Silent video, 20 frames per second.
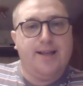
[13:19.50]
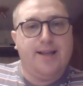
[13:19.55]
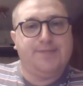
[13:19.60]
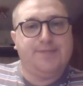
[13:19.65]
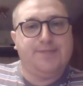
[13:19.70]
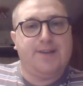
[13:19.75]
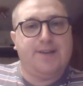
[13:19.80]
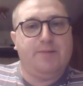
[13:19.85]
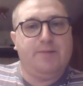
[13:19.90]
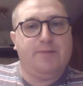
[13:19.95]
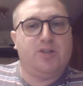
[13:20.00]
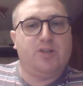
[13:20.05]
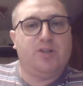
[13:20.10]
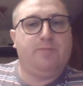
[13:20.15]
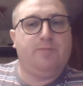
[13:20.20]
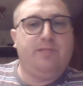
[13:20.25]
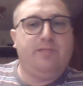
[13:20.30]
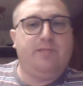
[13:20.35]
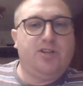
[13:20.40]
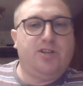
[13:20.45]
is very
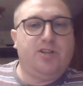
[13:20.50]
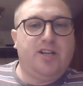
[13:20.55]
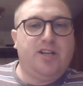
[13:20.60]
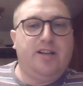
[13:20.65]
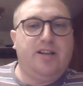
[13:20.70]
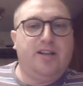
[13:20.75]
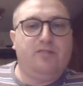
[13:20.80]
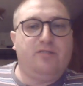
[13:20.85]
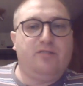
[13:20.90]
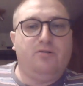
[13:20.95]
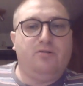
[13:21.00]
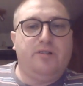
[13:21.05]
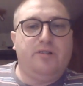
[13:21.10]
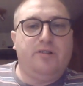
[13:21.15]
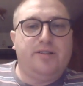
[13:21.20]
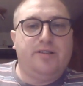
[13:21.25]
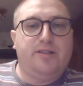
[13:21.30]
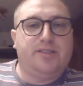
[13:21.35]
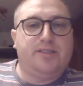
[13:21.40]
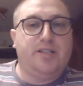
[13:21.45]
much appreciated.
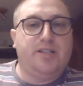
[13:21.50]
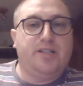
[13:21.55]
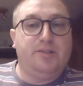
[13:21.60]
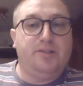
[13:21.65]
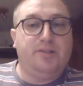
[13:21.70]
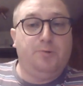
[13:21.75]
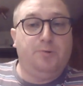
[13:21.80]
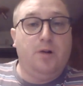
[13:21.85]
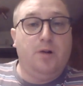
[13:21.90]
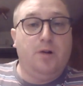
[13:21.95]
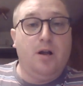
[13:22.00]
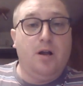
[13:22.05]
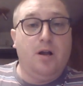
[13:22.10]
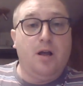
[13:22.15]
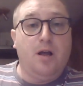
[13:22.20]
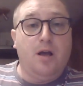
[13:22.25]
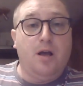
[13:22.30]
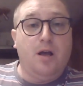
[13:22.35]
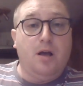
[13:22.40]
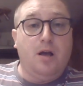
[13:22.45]
So.
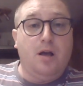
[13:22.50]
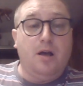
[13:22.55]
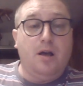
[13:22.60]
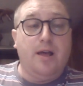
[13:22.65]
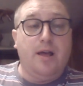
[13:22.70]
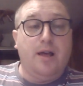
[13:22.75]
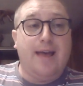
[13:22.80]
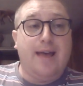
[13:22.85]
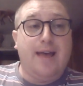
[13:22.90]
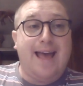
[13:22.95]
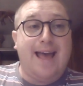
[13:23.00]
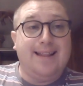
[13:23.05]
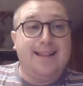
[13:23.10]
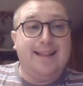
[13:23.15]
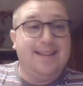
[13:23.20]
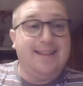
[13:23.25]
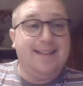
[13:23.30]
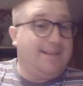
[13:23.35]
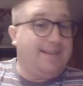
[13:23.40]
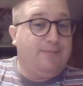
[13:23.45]

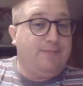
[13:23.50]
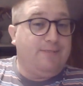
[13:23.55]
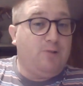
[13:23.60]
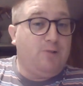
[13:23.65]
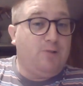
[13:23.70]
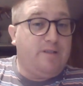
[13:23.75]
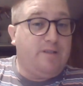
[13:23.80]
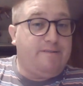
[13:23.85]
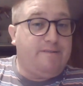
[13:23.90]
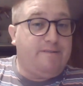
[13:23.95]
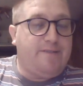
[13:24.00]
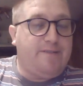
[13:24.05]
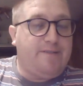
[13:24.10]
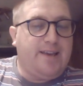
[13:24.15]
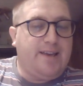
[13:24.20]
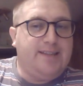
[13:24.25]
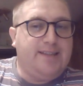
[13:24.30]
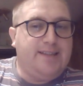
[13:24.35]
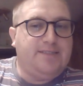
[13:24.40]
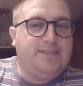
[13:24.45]
And one other
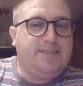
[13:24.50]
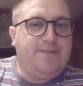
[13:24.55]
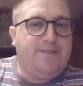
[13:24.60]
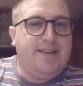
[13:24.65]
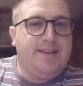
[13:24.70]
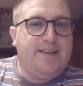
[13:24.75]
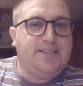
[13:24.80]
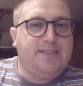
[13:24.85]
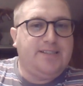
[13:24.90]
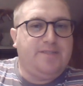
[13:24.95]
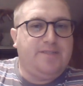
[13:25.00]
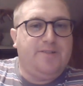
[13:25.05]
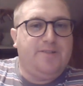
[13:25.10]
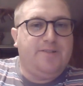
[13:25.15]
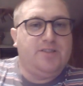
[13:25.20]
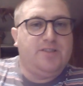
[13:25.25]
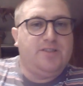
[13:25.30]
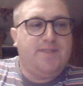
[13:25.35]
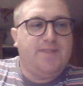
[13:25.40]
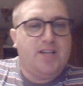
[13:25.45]
thing is, if it is your
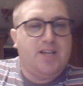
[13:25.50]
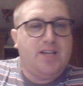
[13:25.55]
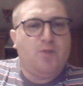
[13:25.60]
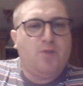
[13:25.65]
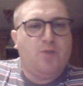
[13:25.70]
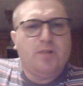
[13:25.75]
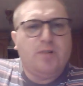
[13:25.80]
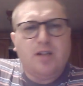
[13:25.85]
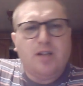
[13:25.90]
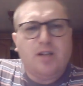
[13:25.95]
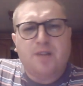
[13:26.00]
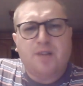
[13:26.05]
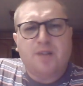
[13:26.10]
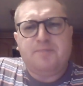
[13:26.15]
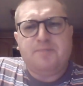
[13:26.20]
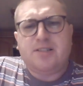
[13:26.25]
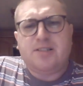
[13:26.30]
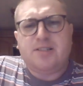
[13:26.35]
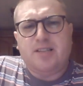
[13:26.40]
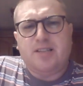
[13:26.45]
first video and you like
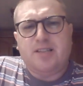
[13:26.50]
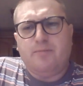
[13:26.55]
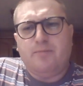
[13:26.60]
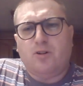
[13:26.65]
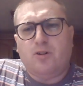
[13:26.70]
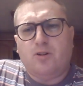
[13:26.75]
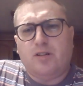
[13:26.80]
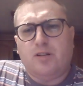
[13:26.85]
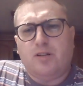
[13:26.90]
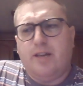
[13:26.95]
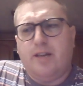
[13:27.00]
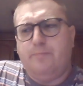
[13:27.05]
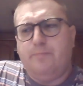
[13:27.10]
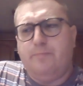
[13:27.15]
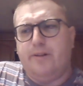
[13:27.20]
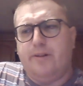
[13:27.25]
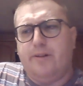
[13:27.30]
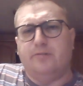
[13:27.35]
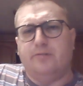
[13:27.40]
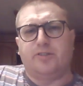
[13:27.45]
to see model kit
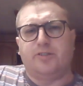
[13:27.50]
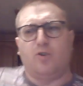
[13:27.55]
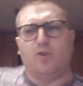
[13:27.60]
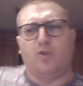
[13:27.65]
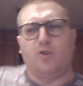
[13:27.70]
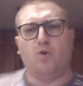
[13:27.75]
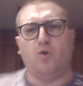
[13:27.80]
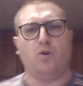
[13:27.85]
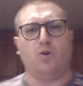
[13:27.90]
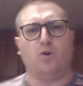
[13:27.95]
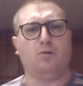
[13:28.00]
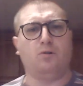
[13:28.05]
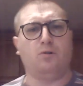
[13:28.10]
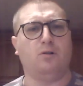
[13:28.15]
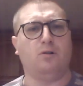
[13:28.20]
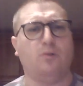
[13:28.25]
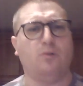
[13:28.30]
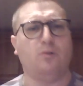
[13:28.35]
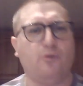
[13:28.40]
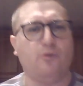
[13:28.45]
builds
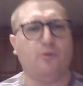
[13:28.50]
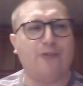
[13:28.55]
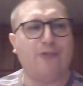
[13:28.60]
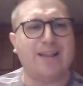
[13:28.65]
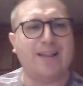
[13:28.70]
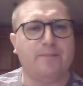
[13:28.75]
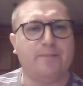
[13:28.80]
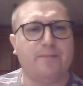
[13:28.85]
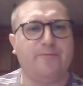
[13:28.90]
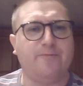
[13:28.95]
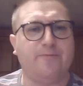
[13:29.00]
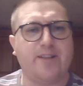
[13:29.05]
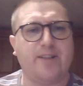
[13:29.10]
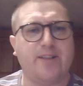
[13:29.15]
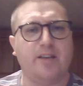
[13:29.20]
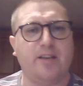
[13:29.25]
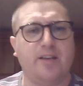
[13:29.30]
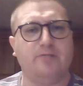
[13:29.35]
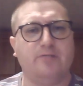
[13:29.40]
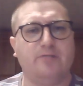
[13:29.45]
or random
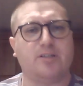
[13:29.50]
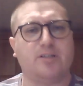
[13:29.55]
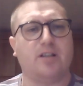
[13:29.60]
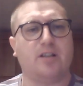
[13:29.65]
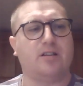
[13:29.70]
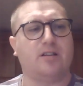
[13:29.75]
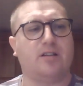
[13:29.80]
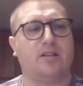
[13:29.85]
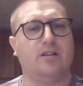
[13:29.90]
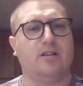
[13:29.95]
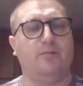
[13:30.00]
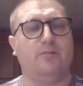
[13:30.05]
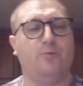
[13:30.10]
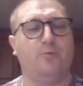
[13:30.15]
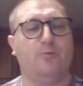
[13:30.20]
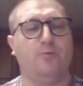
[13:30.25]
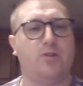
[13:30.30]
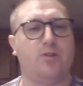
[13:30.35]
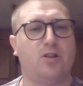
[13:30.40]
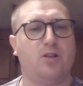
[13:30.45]
videos like
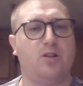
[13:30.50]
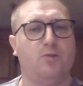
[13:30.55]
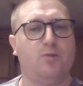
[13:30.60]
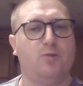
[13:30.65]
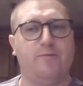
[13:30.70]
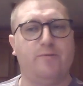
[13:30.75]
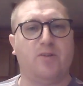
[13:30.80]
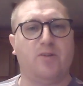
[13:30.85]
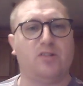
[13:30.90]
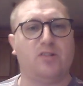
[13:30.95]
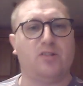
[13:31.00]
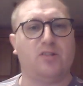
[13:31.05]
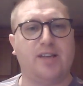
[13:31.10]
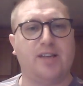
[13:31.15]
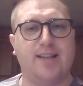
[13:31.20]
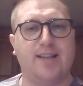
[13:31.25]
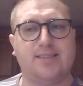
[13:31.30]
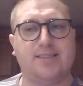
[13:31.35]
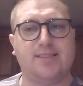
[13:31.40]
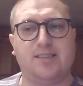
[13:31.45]
to do with model
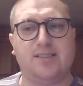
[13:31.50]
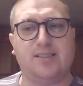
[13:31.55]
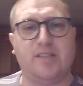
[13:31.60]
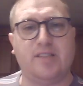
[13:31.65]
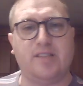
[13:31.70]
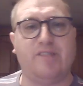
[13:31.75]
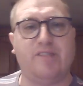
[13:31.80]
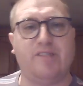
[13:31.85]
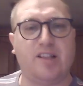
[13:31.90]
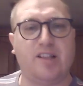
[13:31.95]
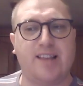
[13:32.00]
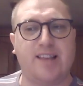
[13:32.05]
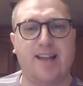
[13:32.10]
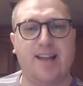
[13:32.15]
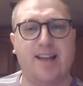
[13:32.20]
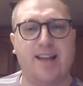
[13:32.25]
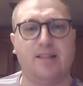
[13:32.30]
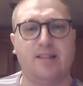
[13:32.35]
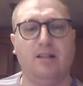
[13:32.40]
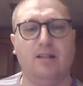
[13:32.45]
kits and stuff like
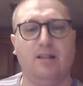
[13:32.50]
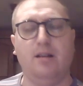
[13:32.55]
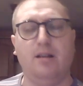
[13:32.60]
that,